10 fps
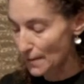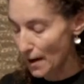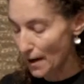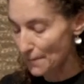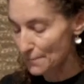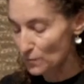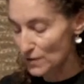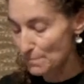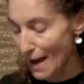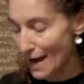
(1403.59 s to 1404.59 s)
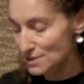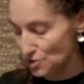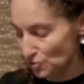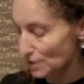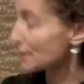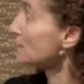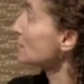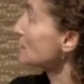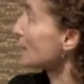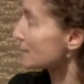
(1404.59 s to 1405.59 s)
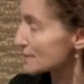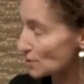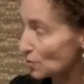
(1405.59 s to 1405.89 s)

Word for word: um, with mastery, at least